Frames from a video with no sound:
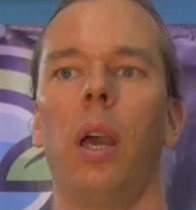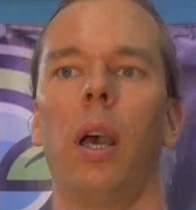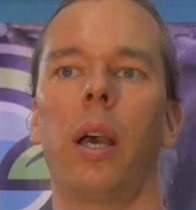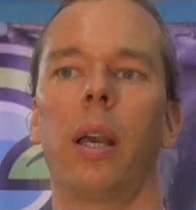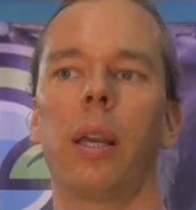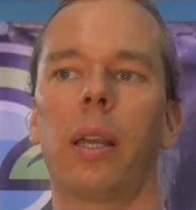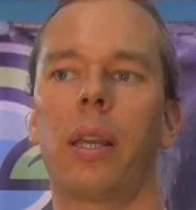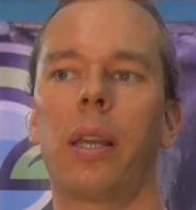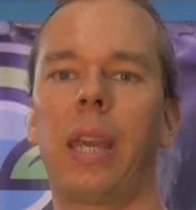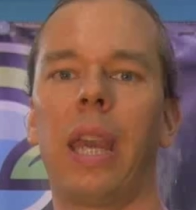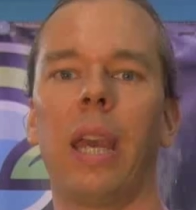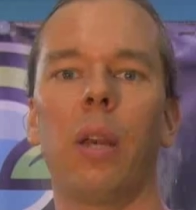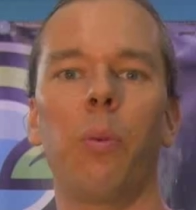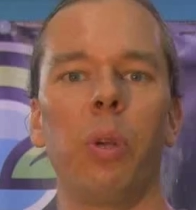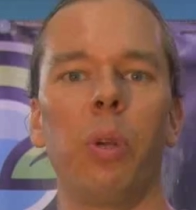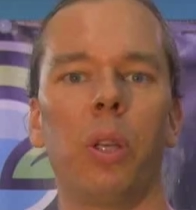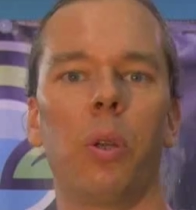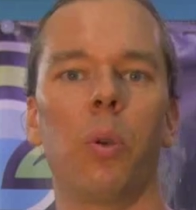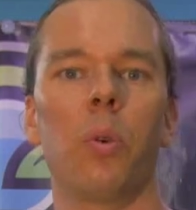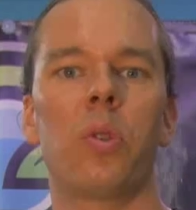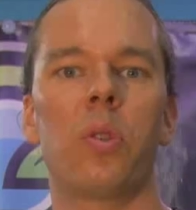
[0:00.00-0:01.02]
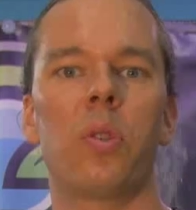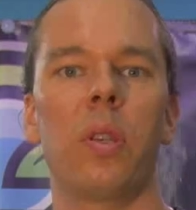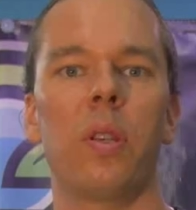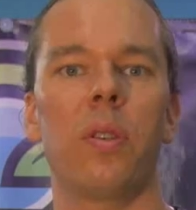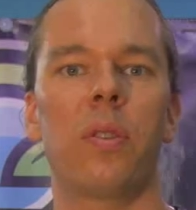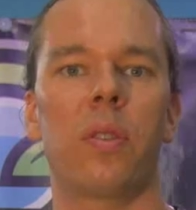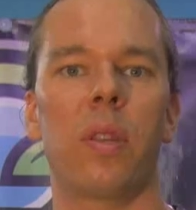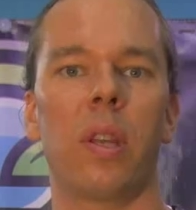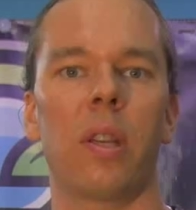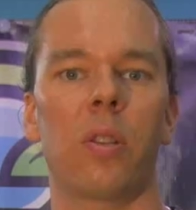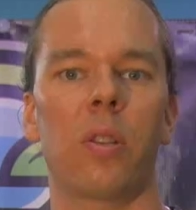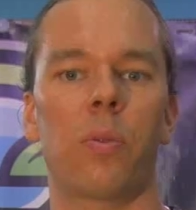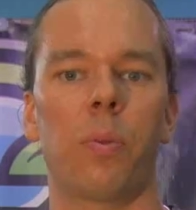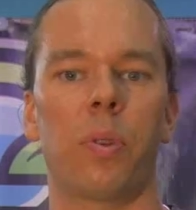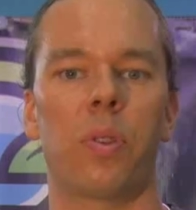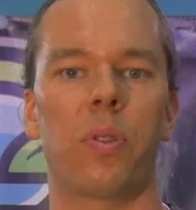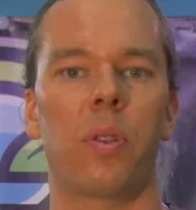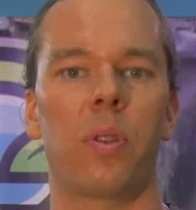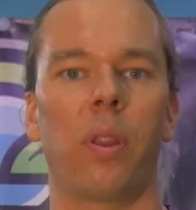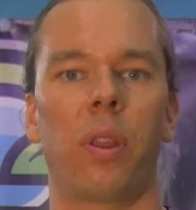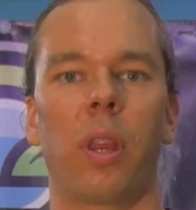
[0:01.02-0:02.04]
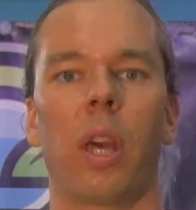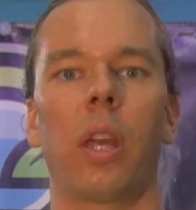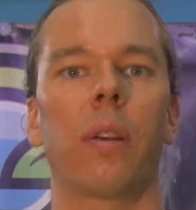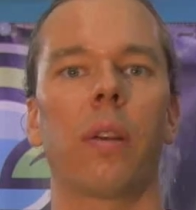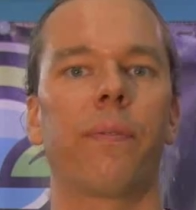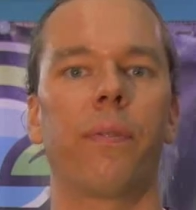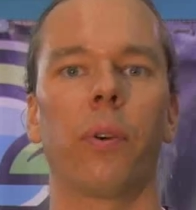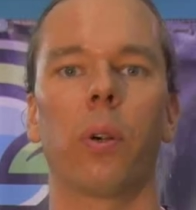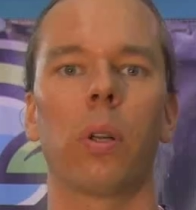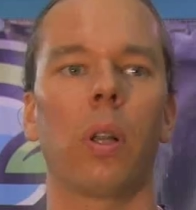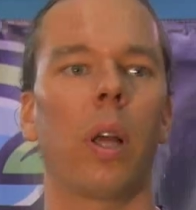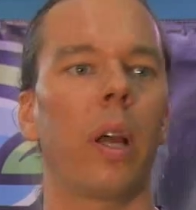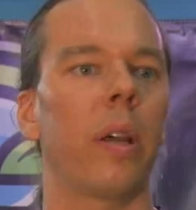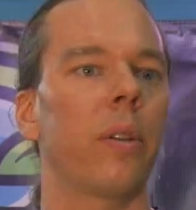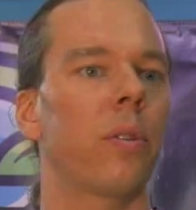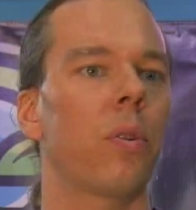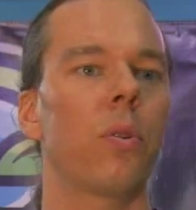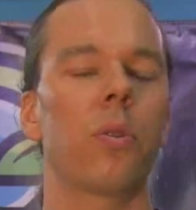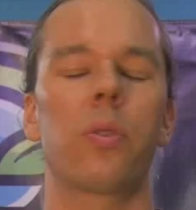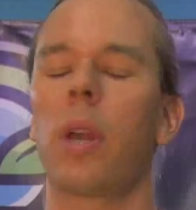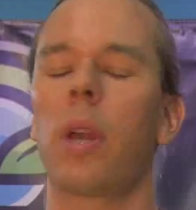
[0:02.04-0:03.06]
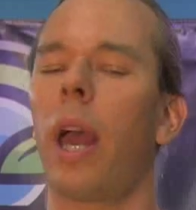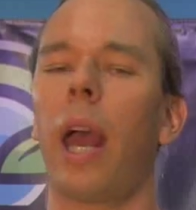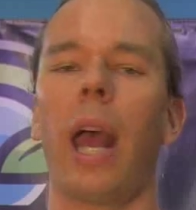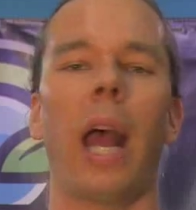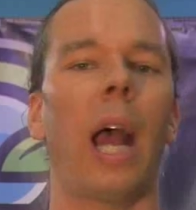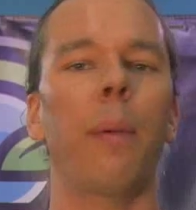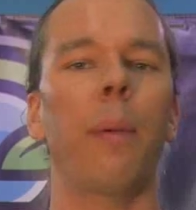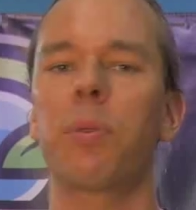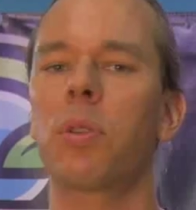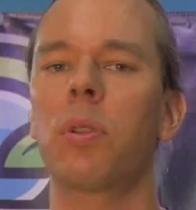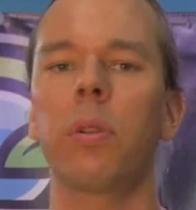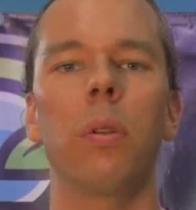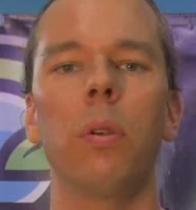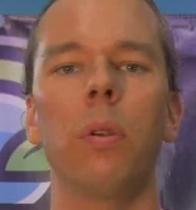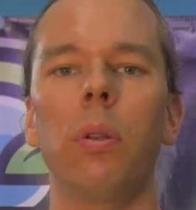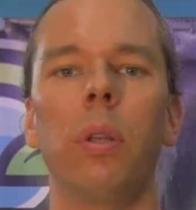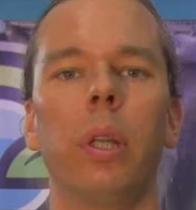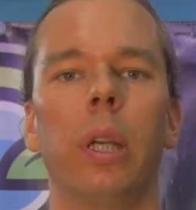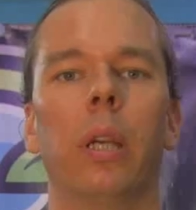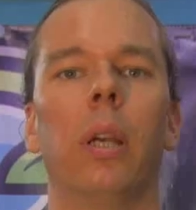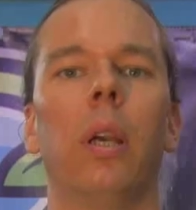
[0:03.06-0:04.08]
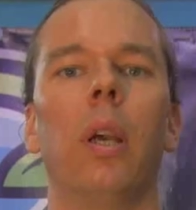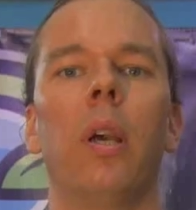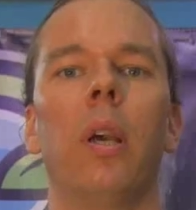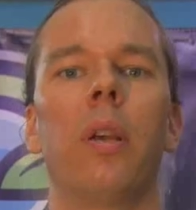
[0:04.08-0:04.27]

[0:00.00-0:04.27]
Uh, can we use these things with synthetic fertilizers? Absolutely.